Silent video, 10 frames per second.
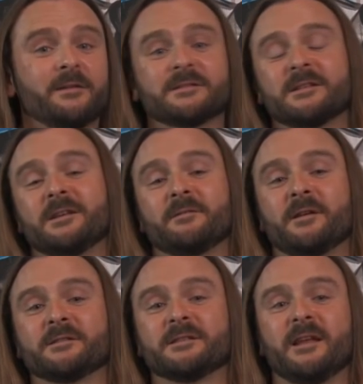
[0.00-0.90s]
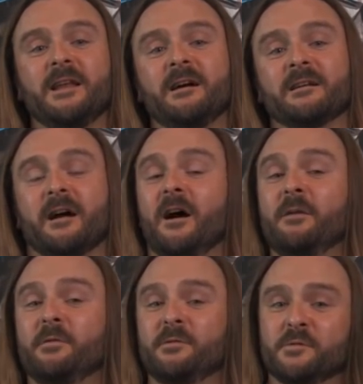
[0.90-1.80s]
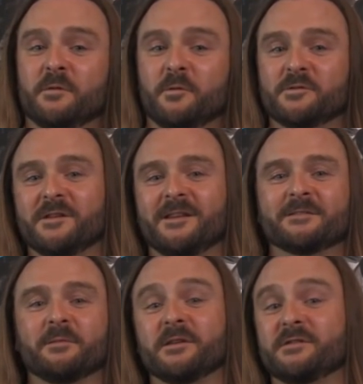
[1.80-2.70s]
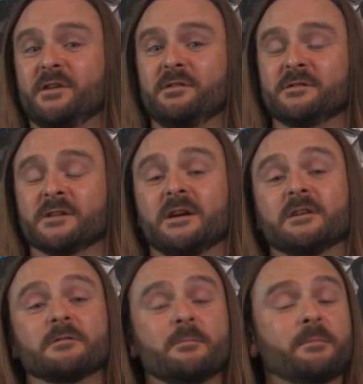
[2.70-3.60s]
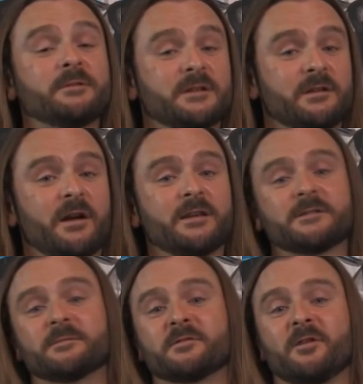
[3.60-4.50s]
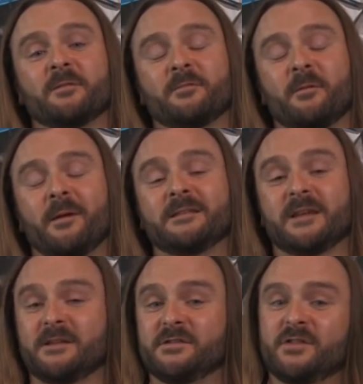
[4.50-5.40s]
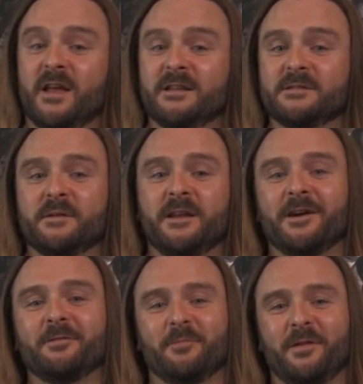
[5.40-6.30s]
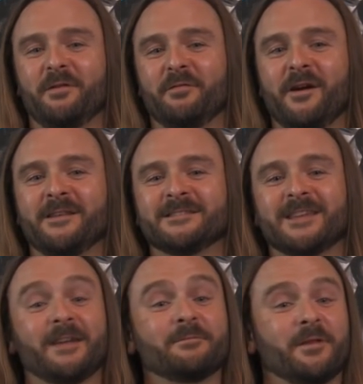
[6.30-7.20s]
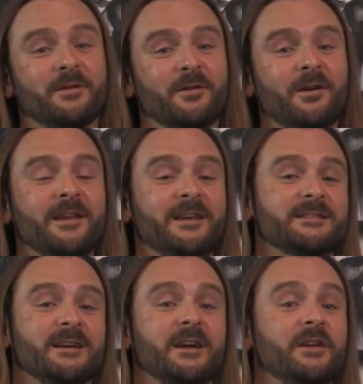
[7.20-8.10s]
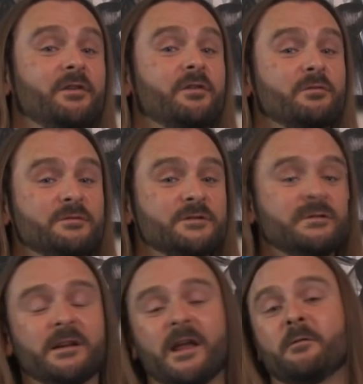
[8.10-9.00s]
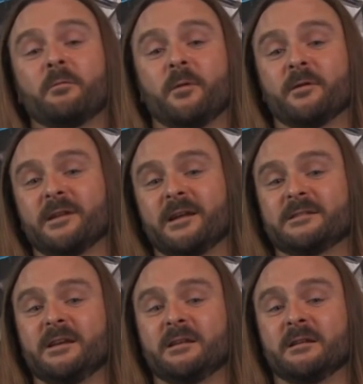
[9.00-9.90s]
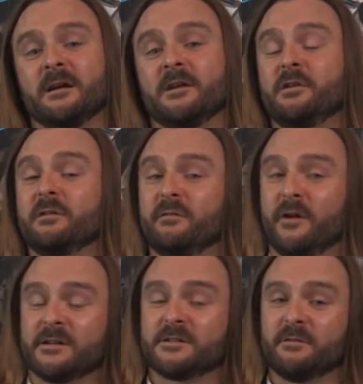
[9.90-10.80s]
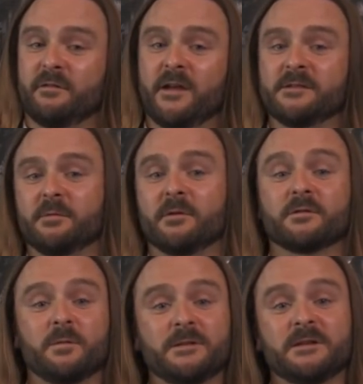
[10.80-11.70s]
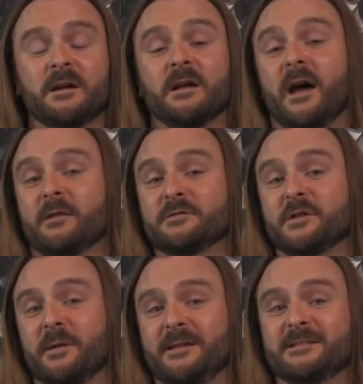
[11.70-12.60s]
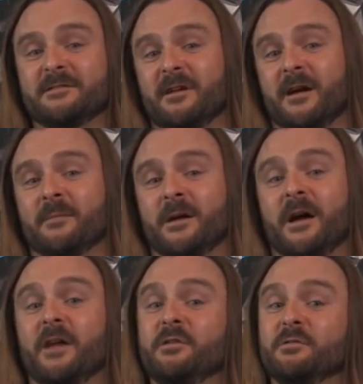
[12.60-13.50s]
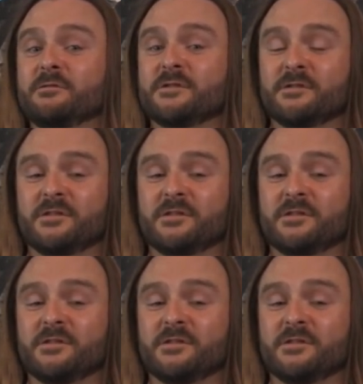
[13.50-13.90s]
Nelson of Nelson Hilliard. I hope you enjoyed watching this week's news. Remember to like, subscribe, comment and share this video with your friends and with your colleagues. You can also connect with me on LinkedIn. You can find us on Facebook, Twitter and also Instagram. And you can also